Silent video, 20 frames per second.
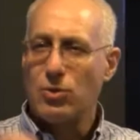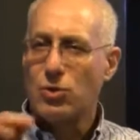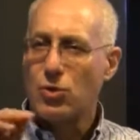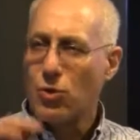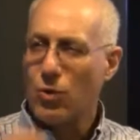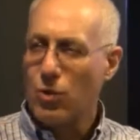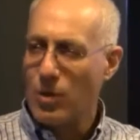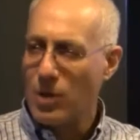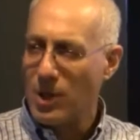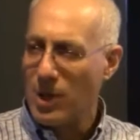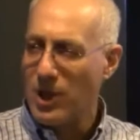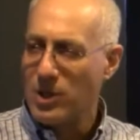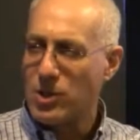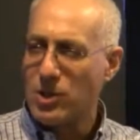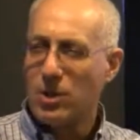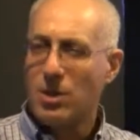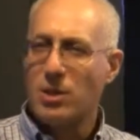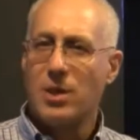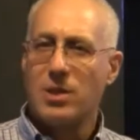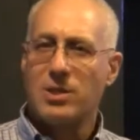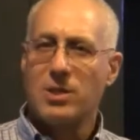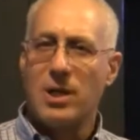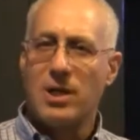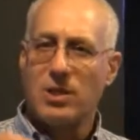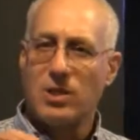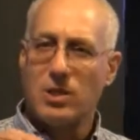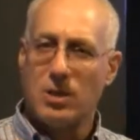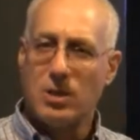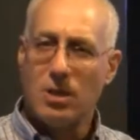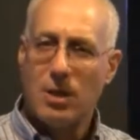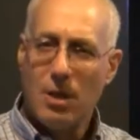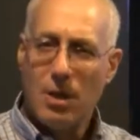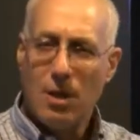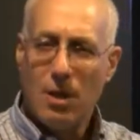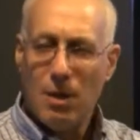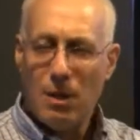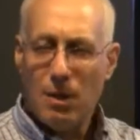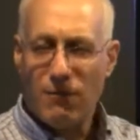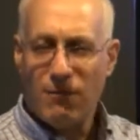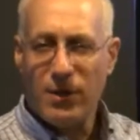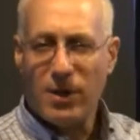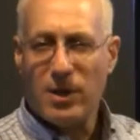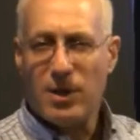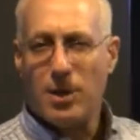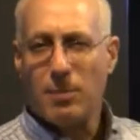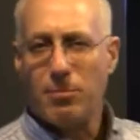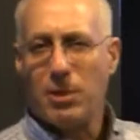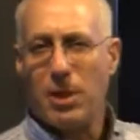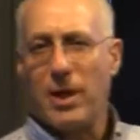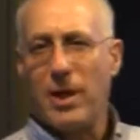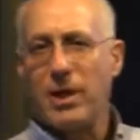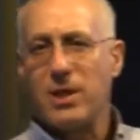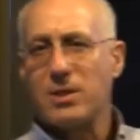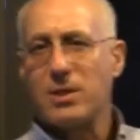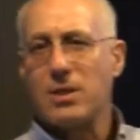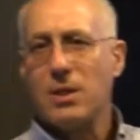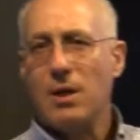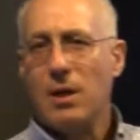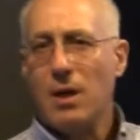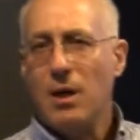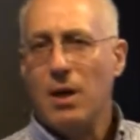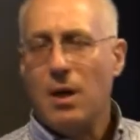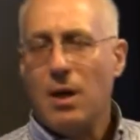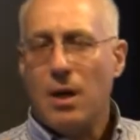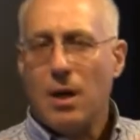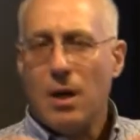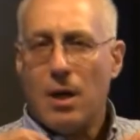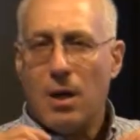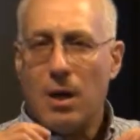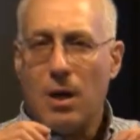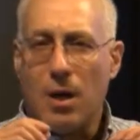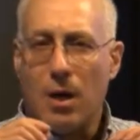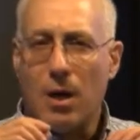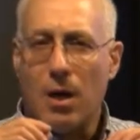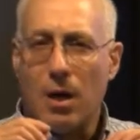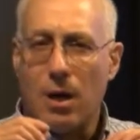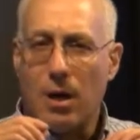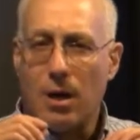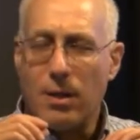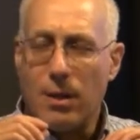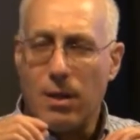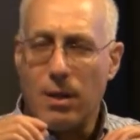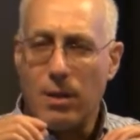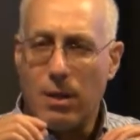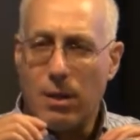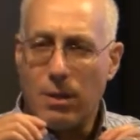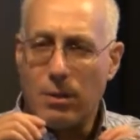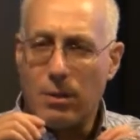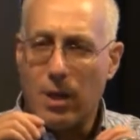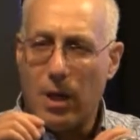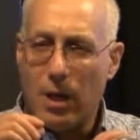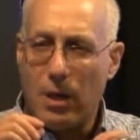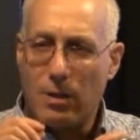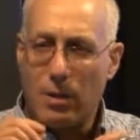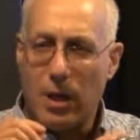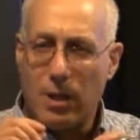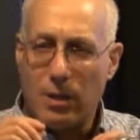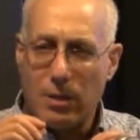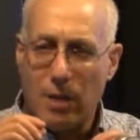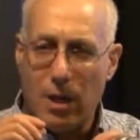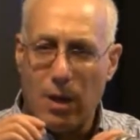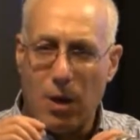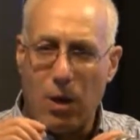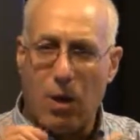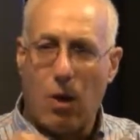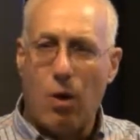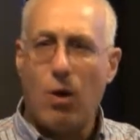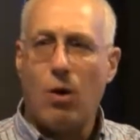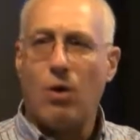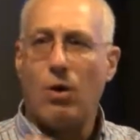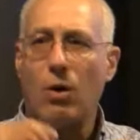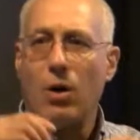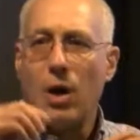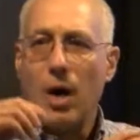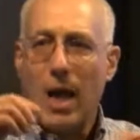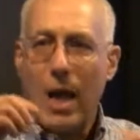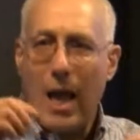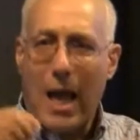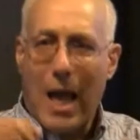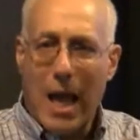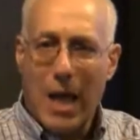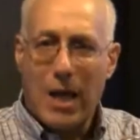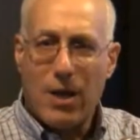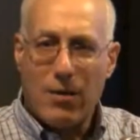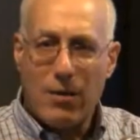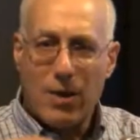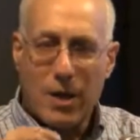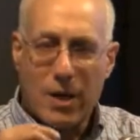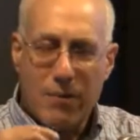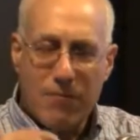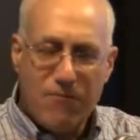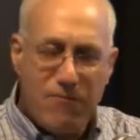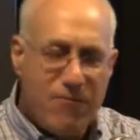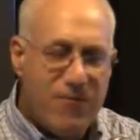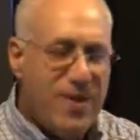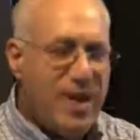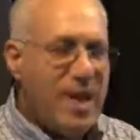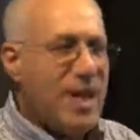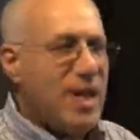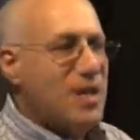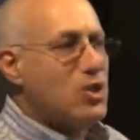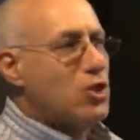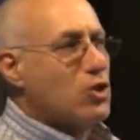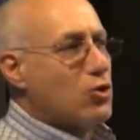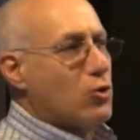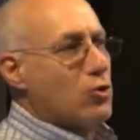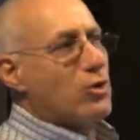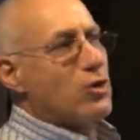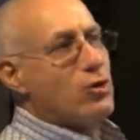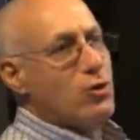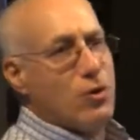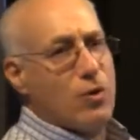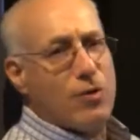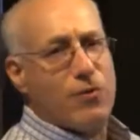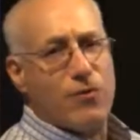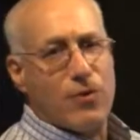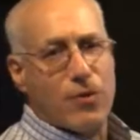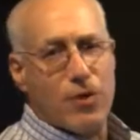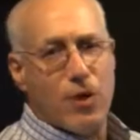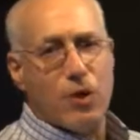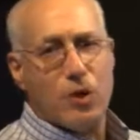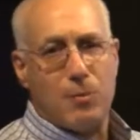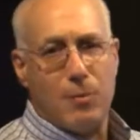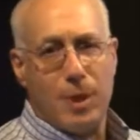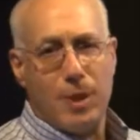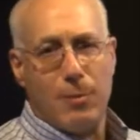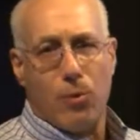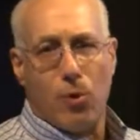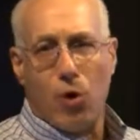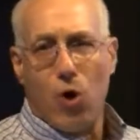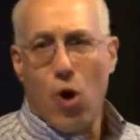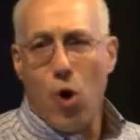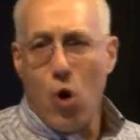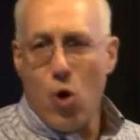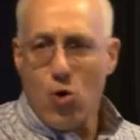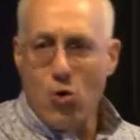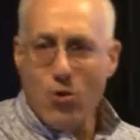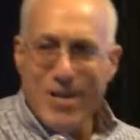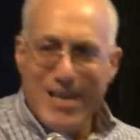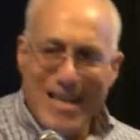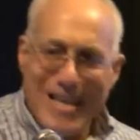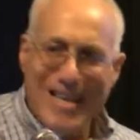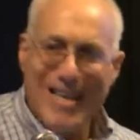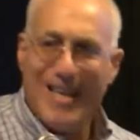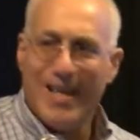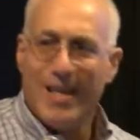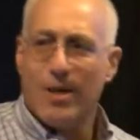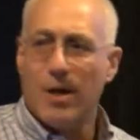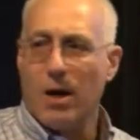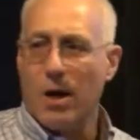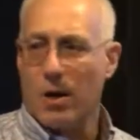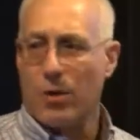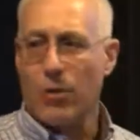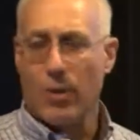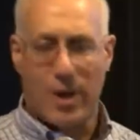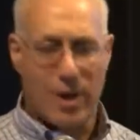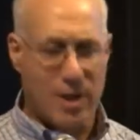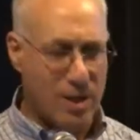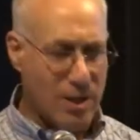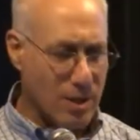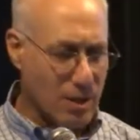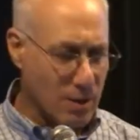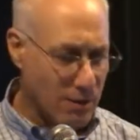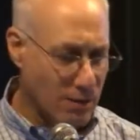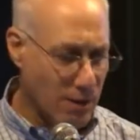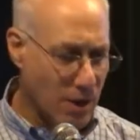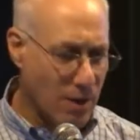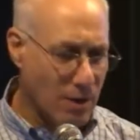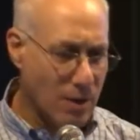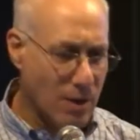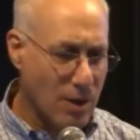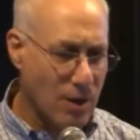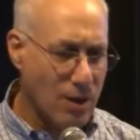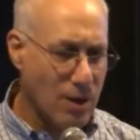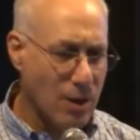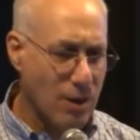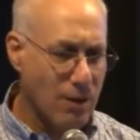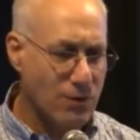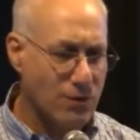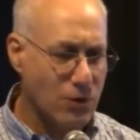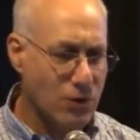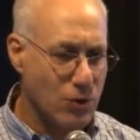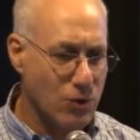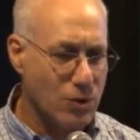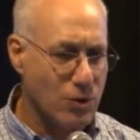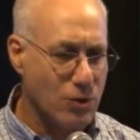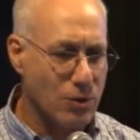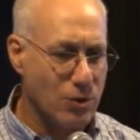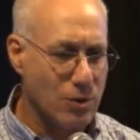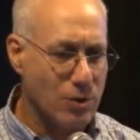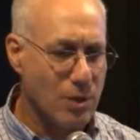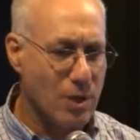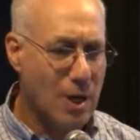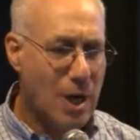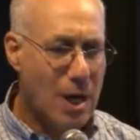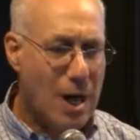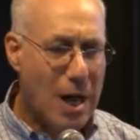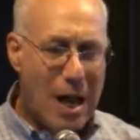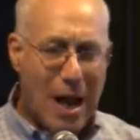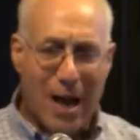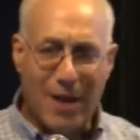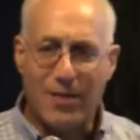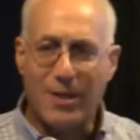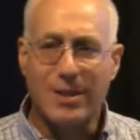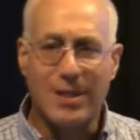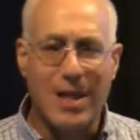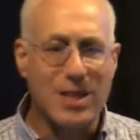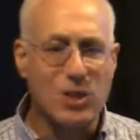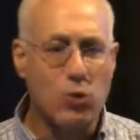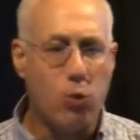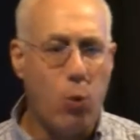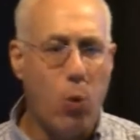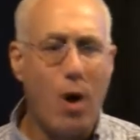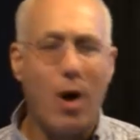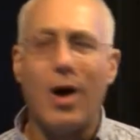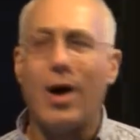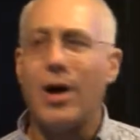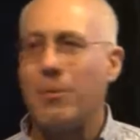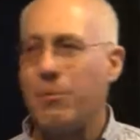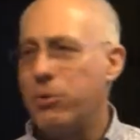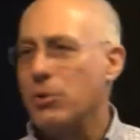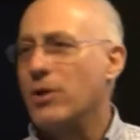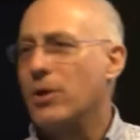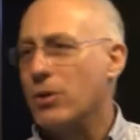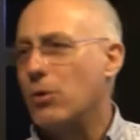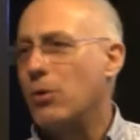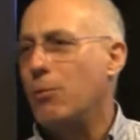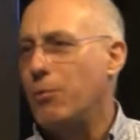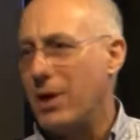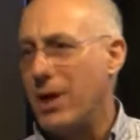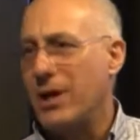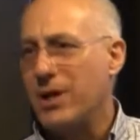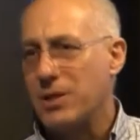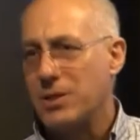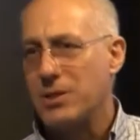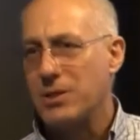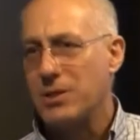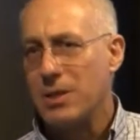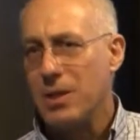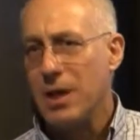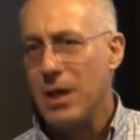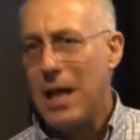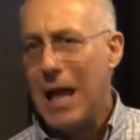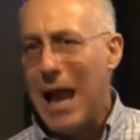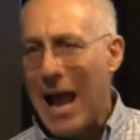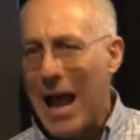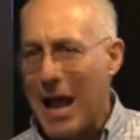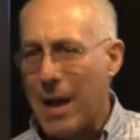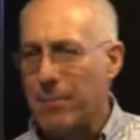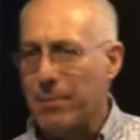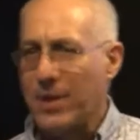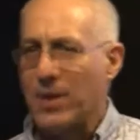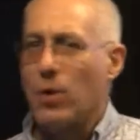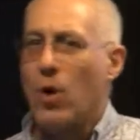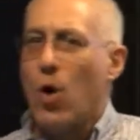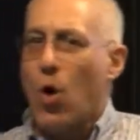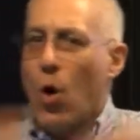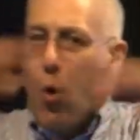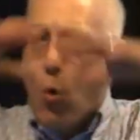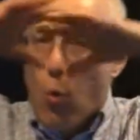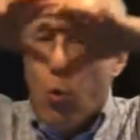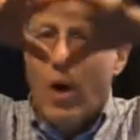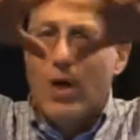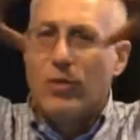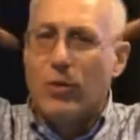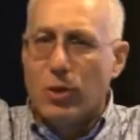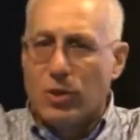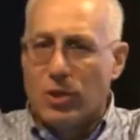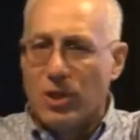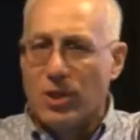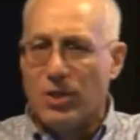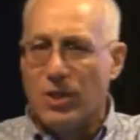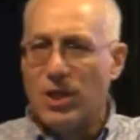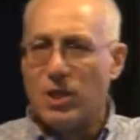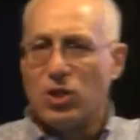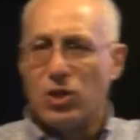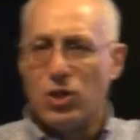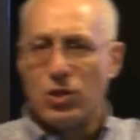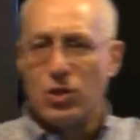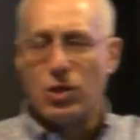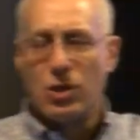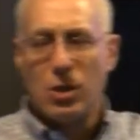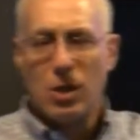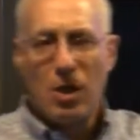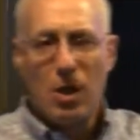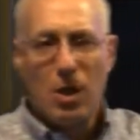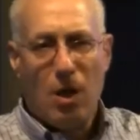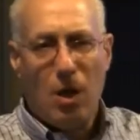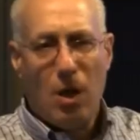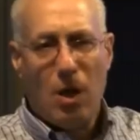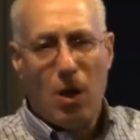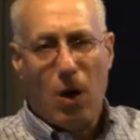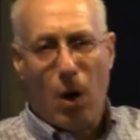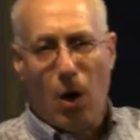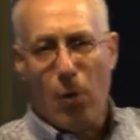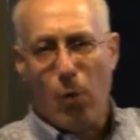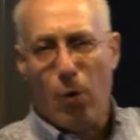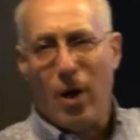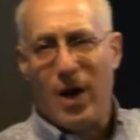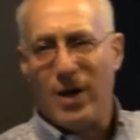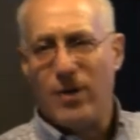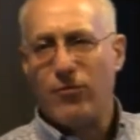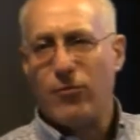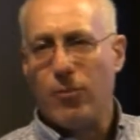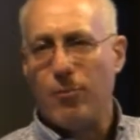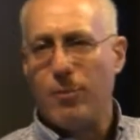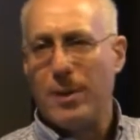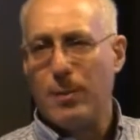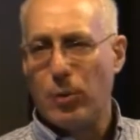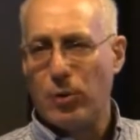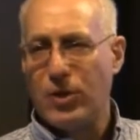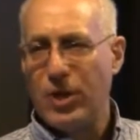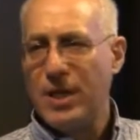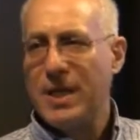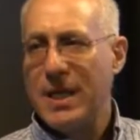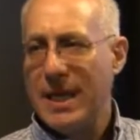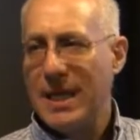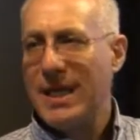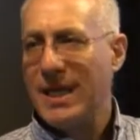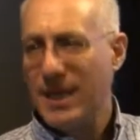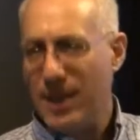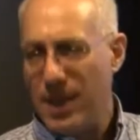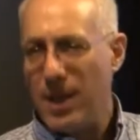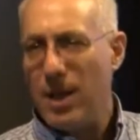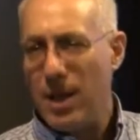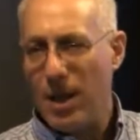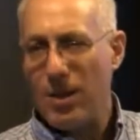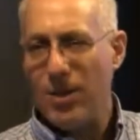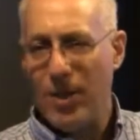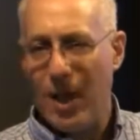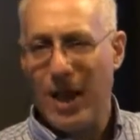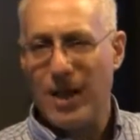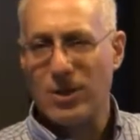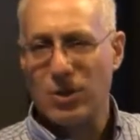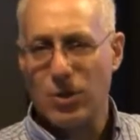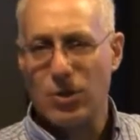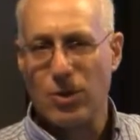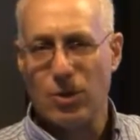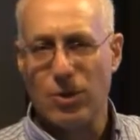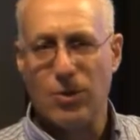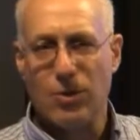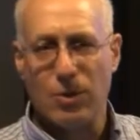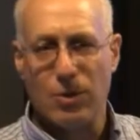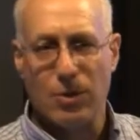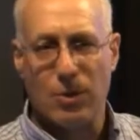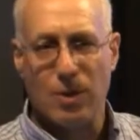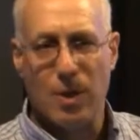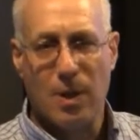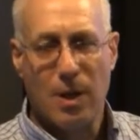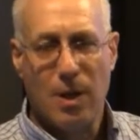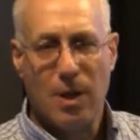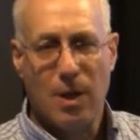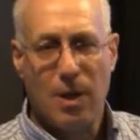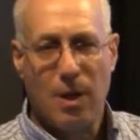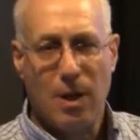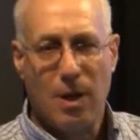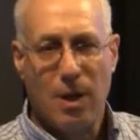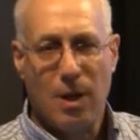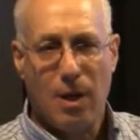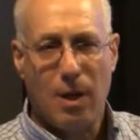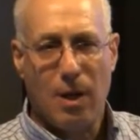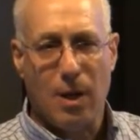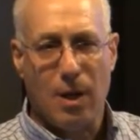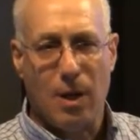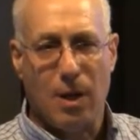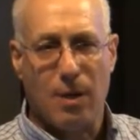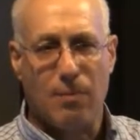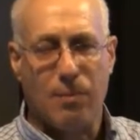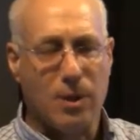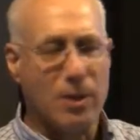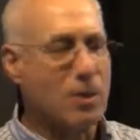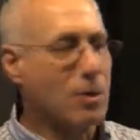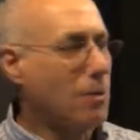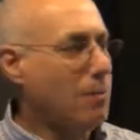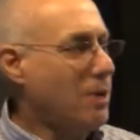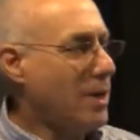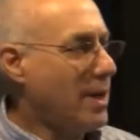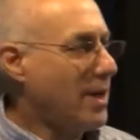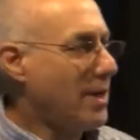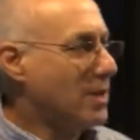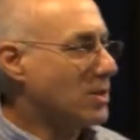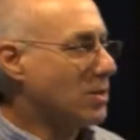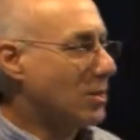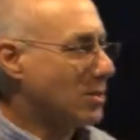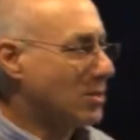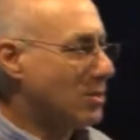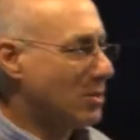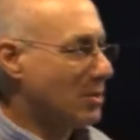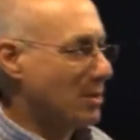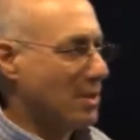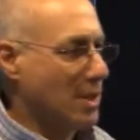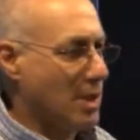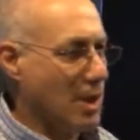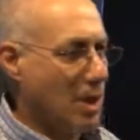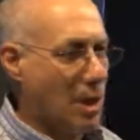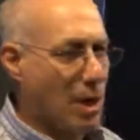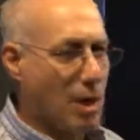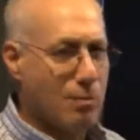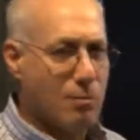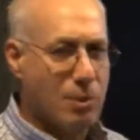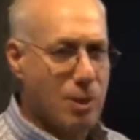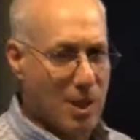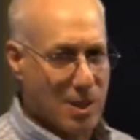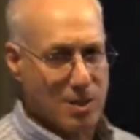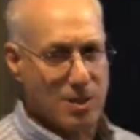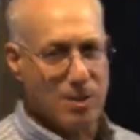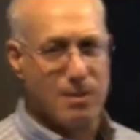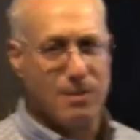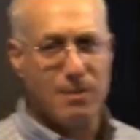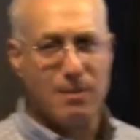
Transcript: correlation, causation, fill in the blanks, uh, uh, they, they, they all feed certitude for those people who need a great deal of, uh, uh, of, certitude. I think that's why political panics happen when those conditions are right for people to need that certitude. And political panics are certainly unpleasant.